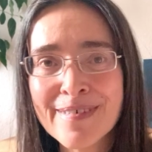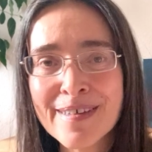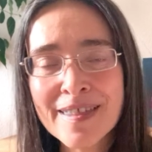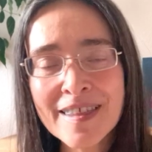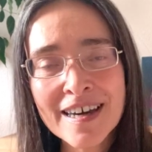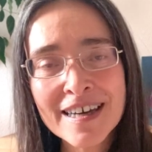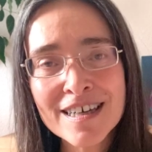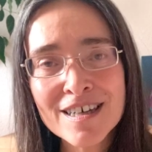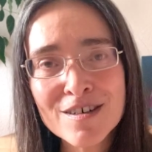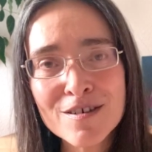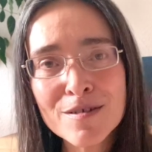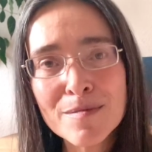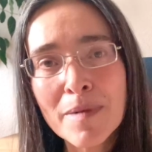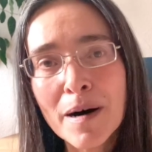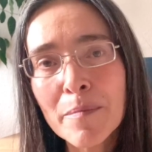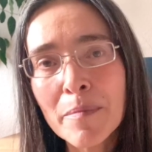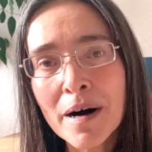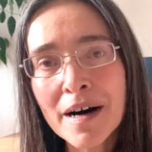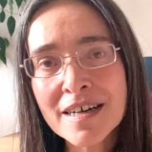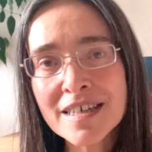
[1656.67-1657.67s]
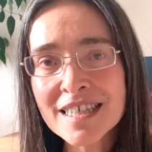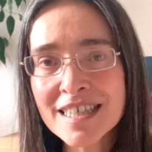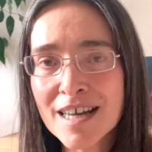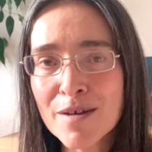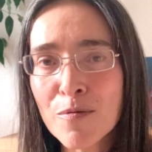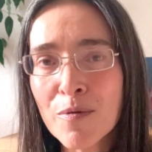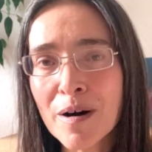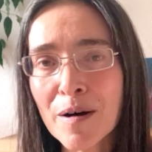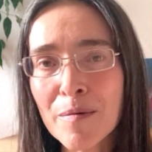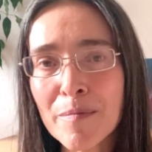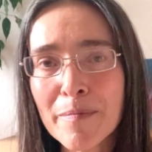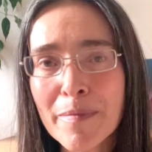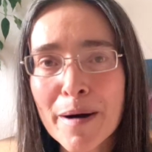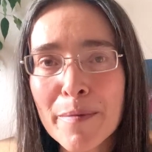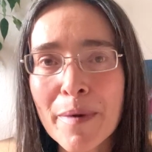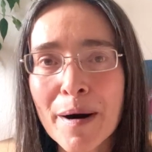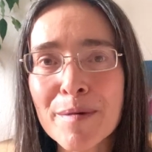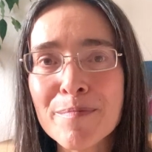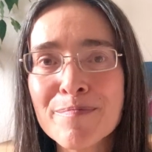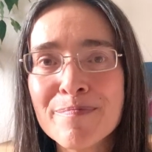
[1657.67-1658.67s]
Thank you. Bye-bye. Stay well.
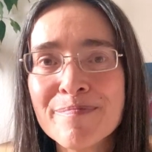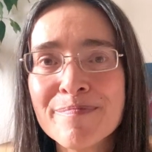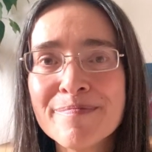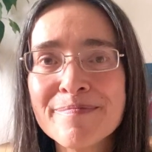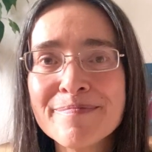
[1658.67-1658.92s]
Bye-bye.